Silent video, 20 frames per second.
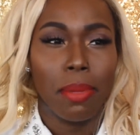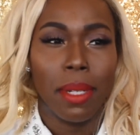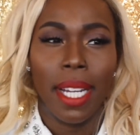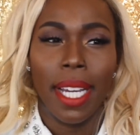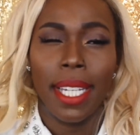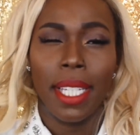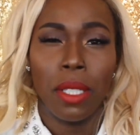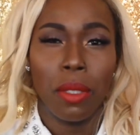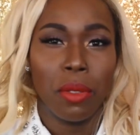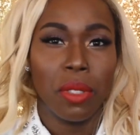but
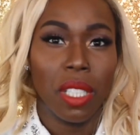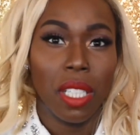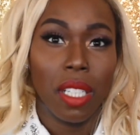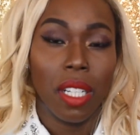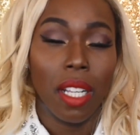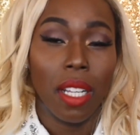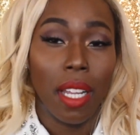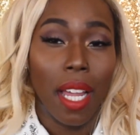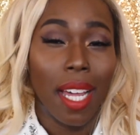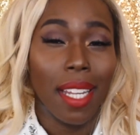I use it
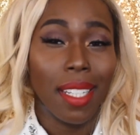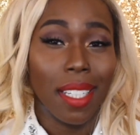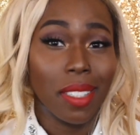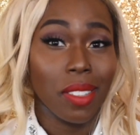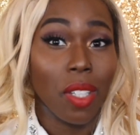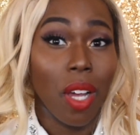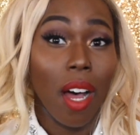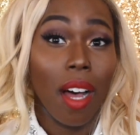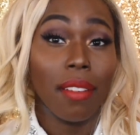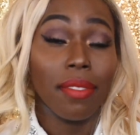a lot
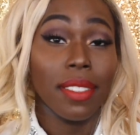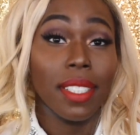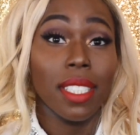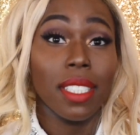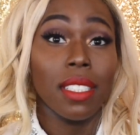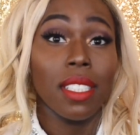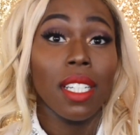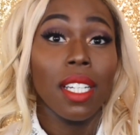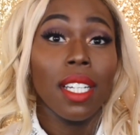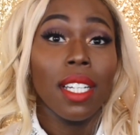less
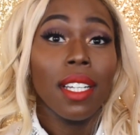often